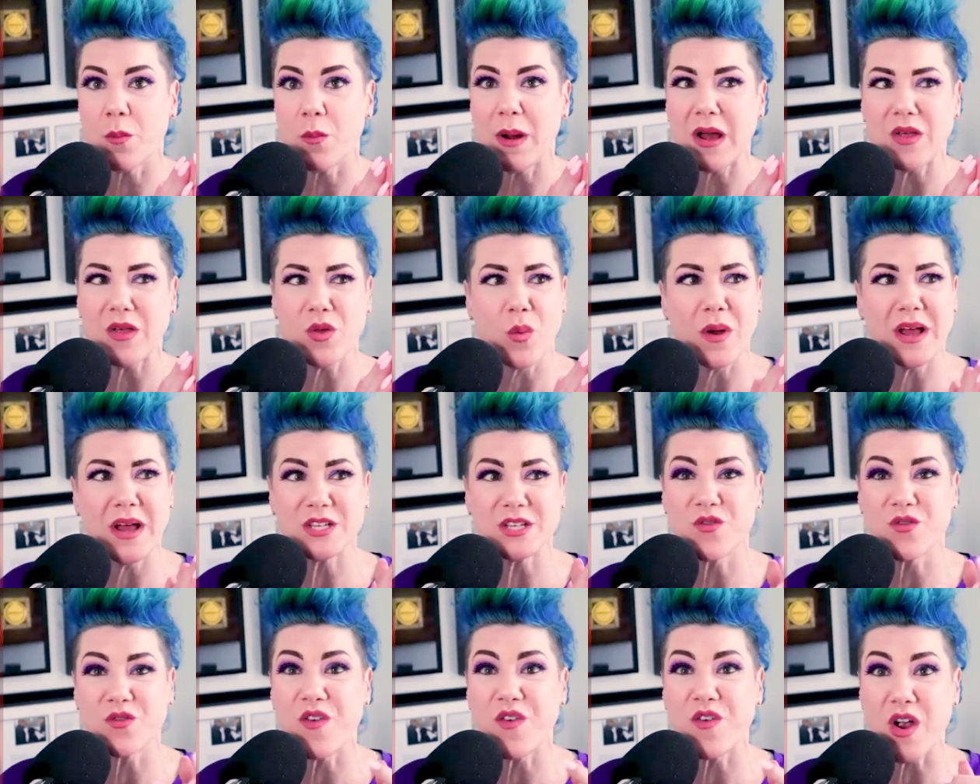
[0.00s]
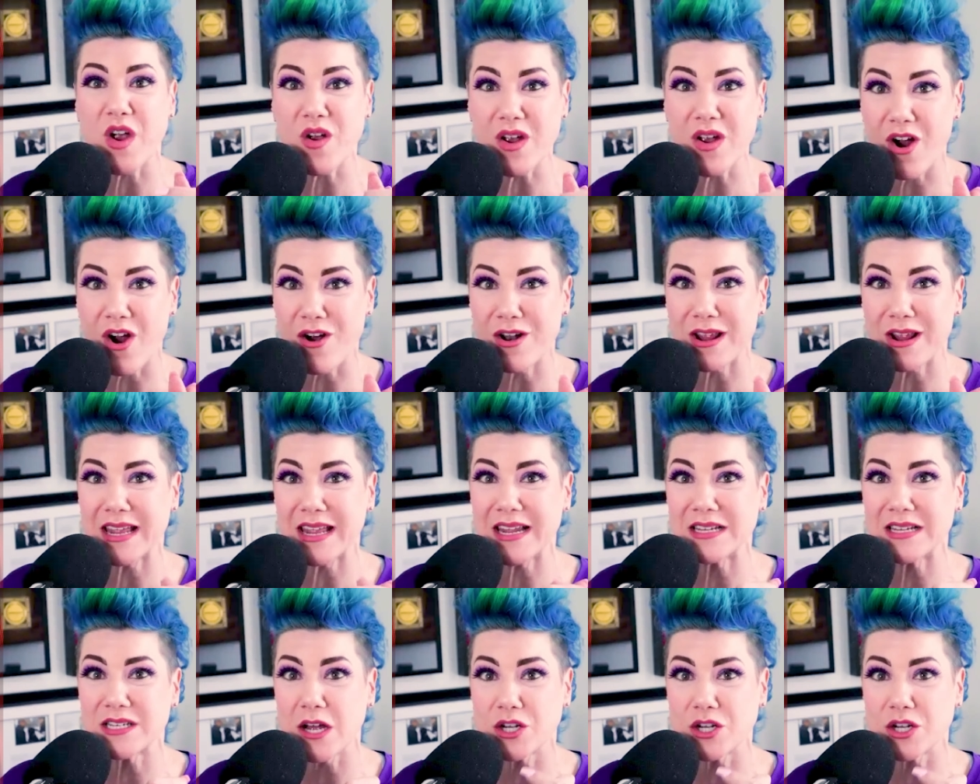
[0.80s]
by the way, is very hard to
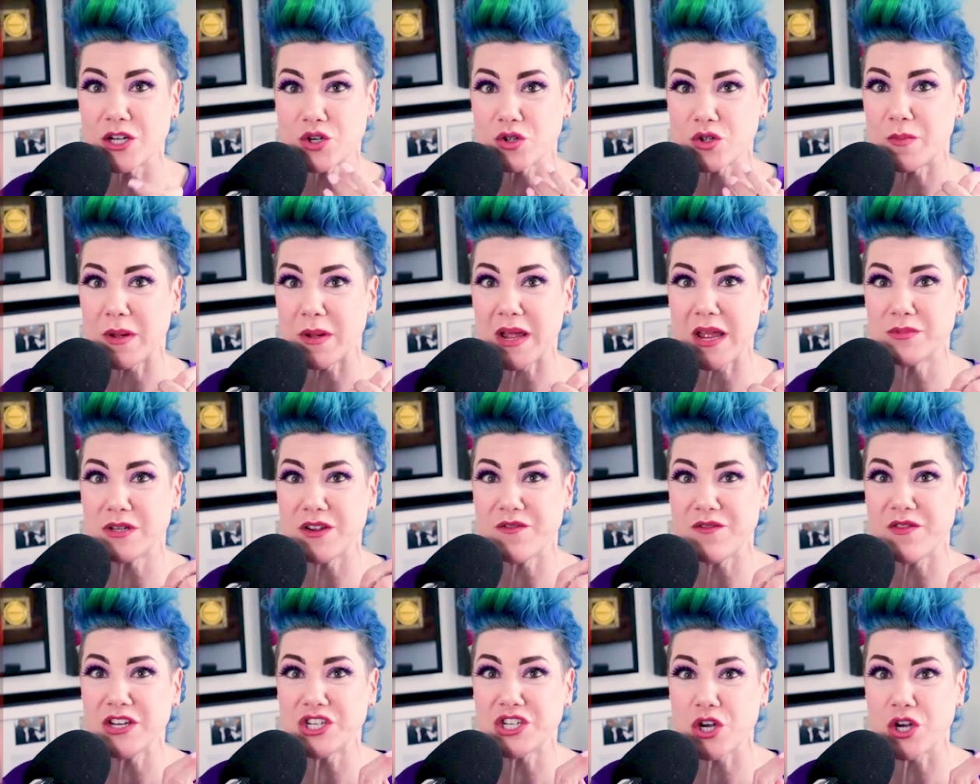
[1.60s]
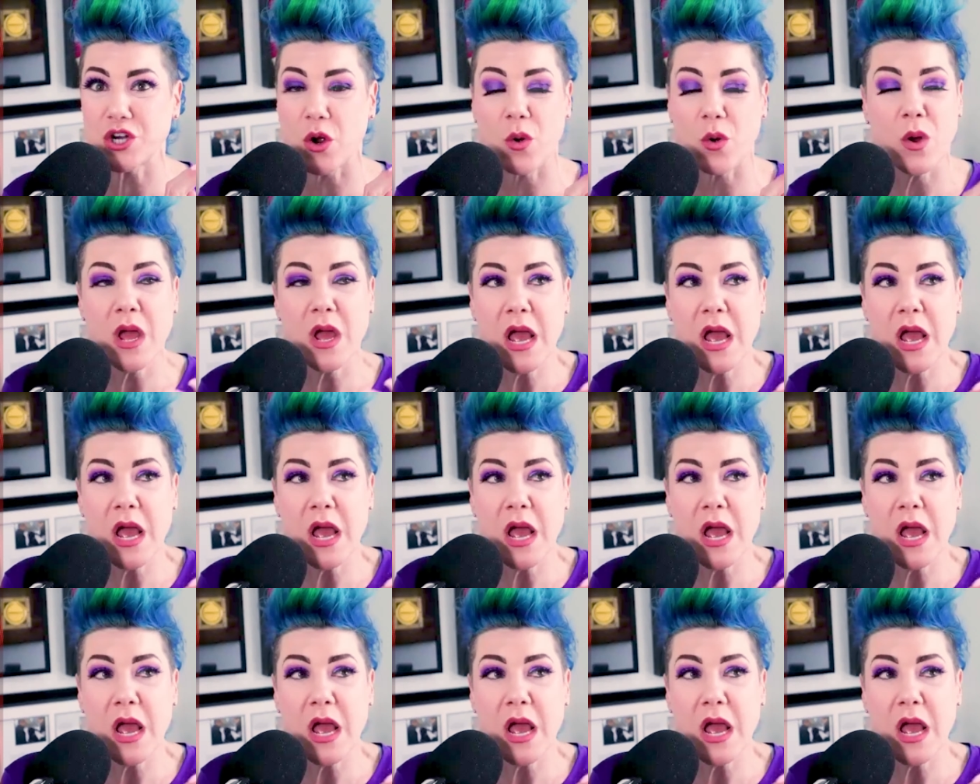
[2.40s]
get in touch with my MTV show.